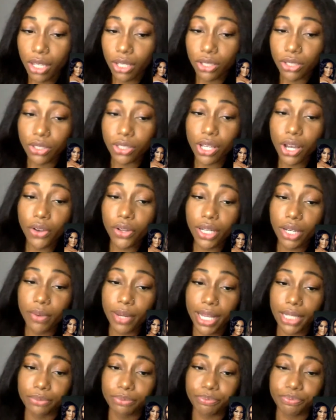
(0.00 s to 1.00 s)
So
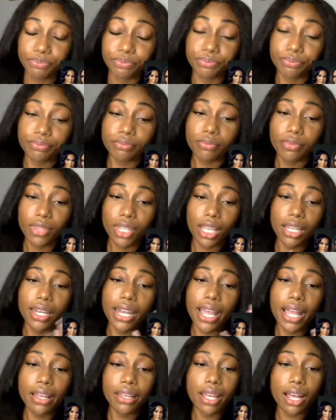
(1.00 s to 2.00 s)
anyway,
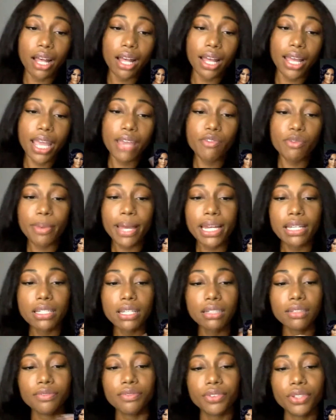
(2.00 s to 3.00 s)
now y'all, everybody's
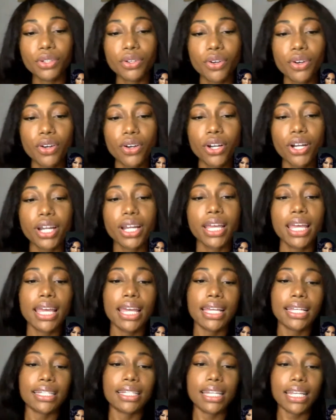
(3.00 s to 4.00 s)
on the floor
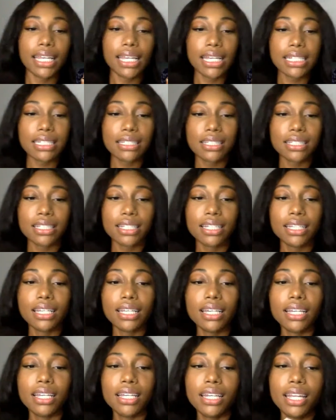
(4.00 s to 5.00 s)
dancing,
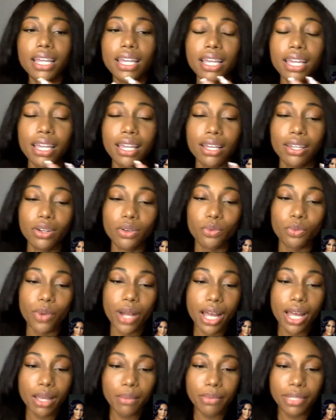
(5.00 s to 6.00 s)
and
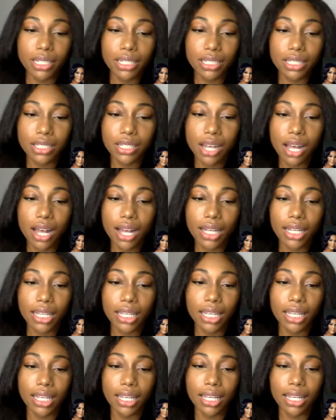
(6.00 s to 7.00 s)
Robin is
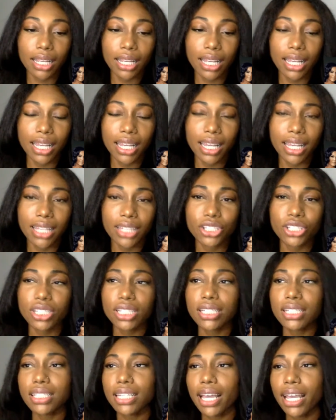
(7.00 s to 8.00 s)
talking, and
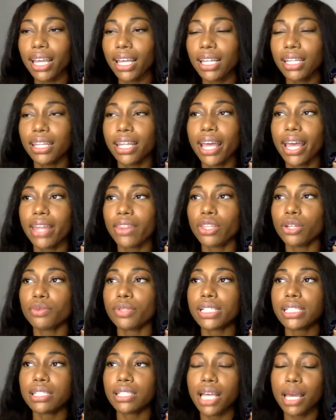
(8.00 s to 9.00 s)
she's saying that the
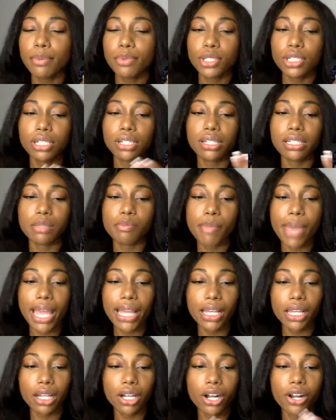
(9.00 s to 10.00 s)
reception is
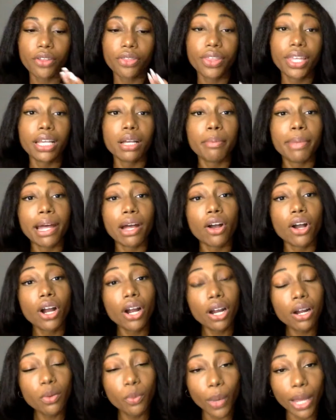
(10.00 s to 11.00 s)
making her think about
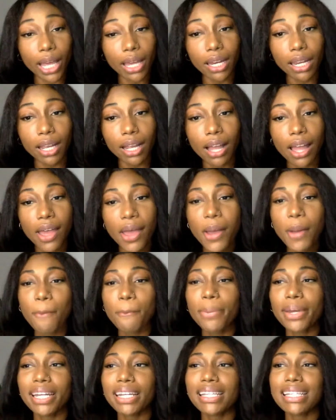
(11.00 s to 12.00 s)
her wedding.
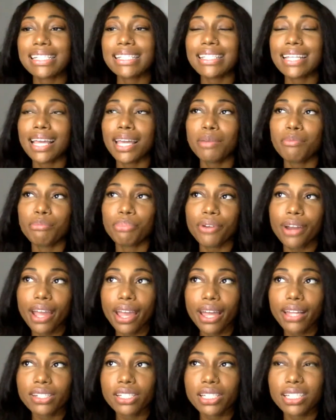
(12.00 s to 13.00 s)
But in the same
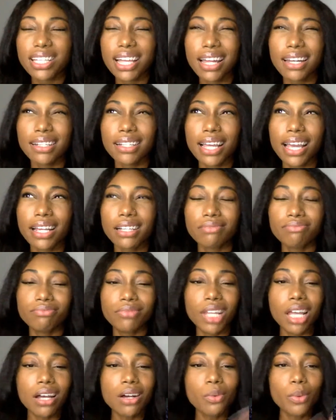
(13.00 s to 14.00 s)
breath, she's kind of like,
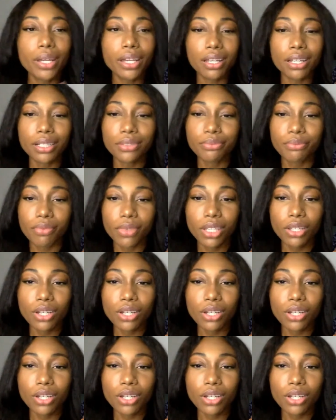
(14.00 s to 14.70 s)
oh, well,